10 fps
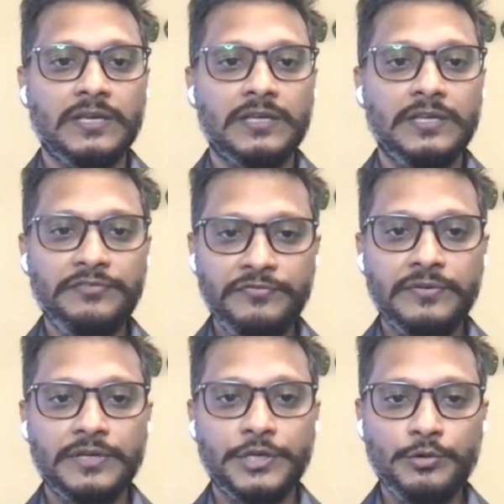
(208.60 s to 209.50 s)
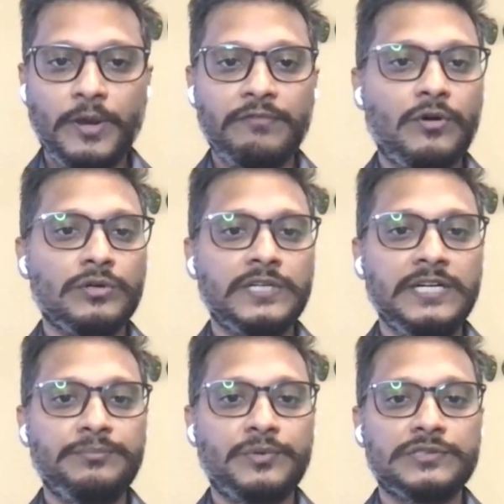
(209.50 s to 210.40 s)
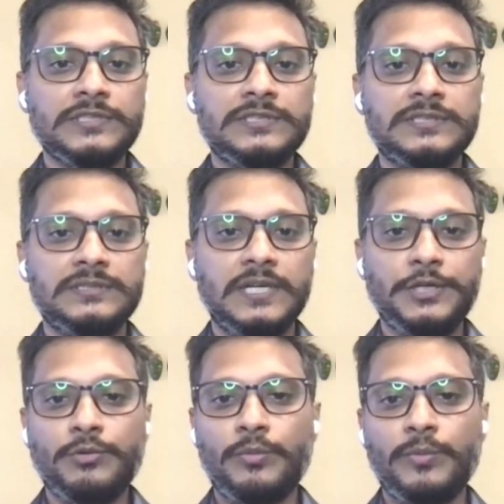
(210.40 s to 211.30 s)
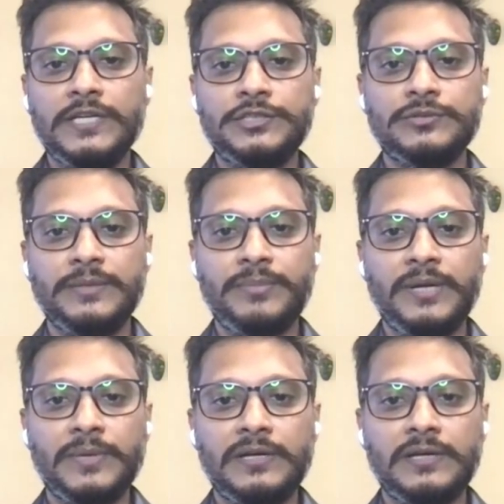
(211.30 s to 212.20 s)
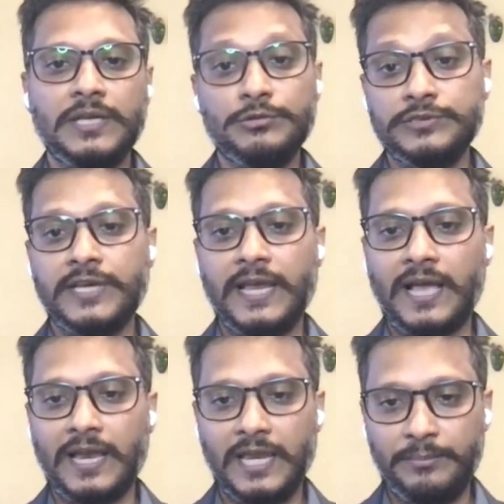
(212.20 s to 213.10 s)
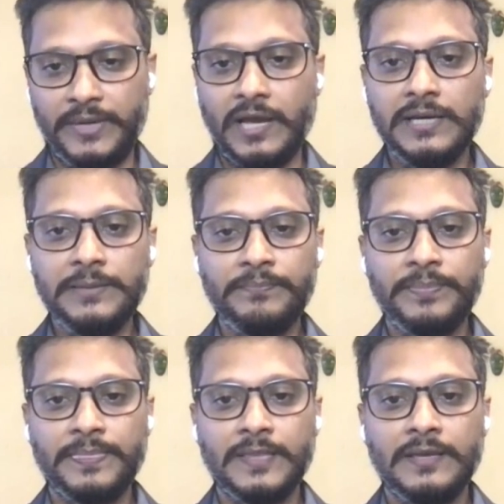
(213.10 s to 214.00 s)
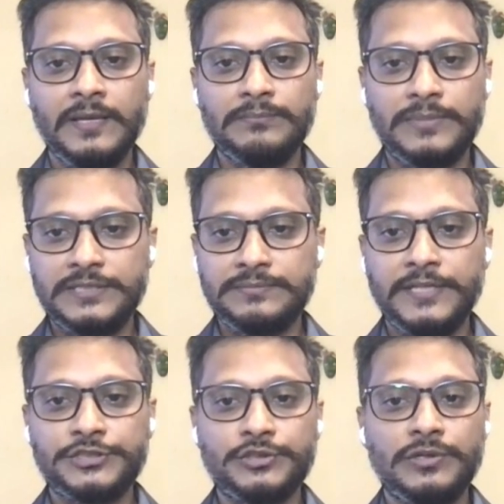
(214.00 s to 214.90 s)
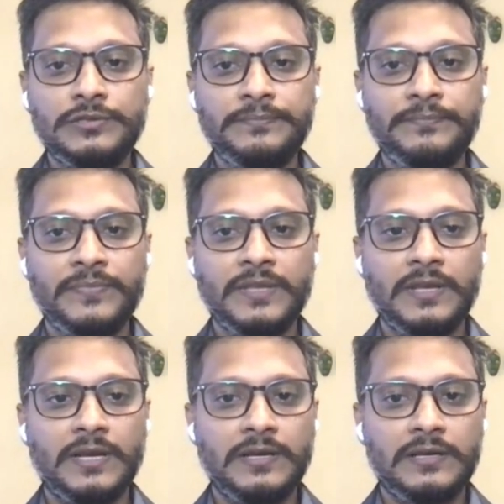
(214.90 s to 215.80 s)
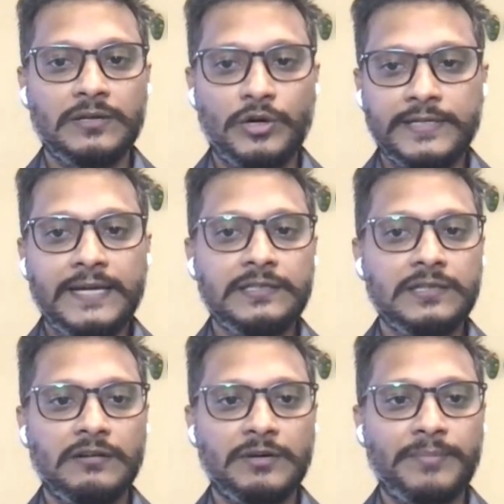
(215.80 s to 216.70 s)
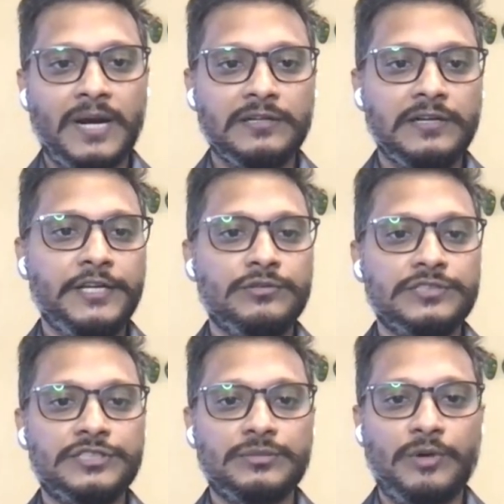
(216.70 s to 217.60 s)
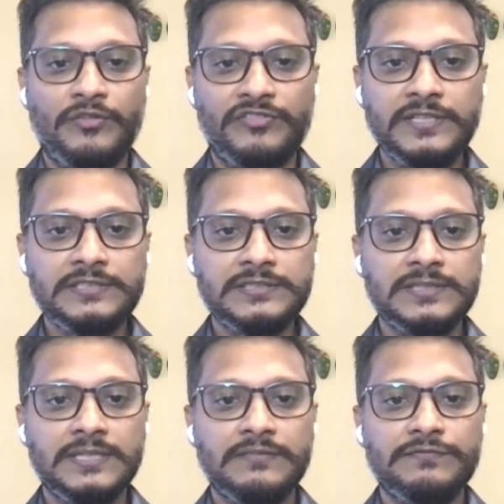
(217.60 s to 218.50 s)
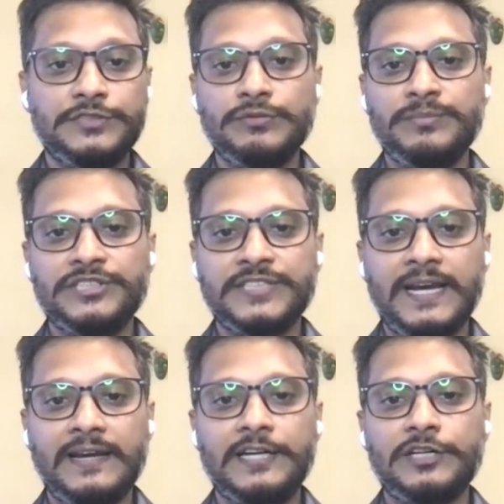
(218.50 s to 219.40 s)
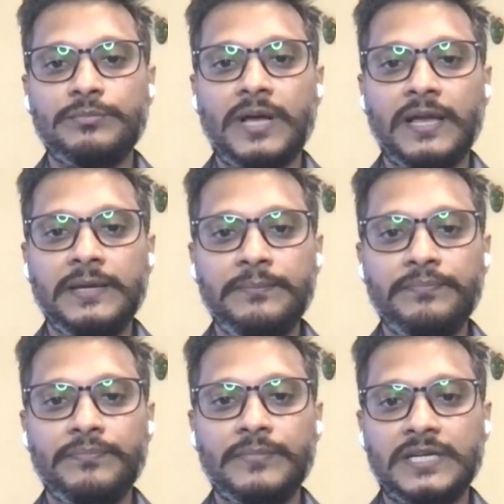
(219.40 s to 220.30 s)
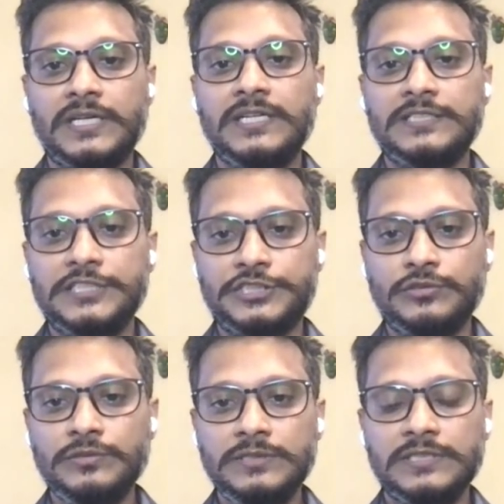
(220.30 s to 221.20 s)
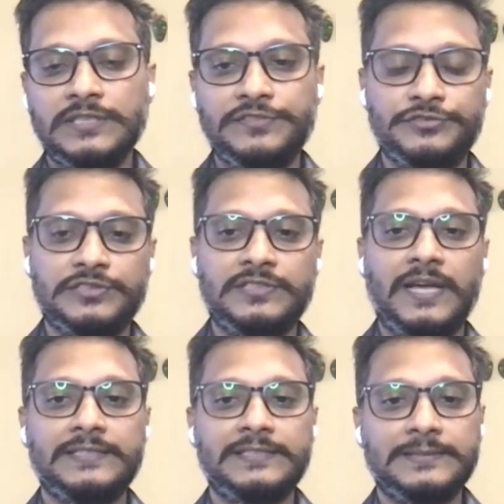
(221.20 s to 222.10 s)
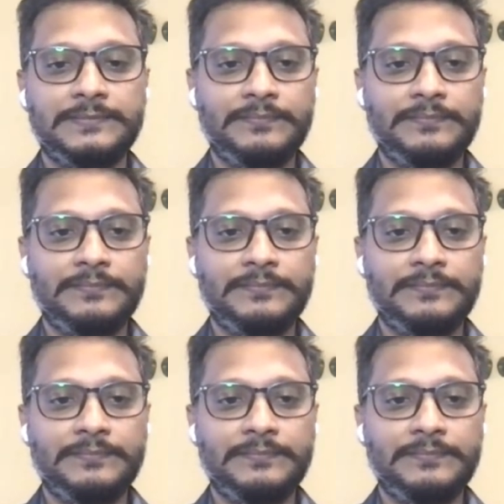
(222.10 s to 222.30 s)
If you have concrete projects that you are willing to implement using AI API, please make sure contact our partner ecosystem offerings, which will be shared later by my colleague Nitol in the future slides.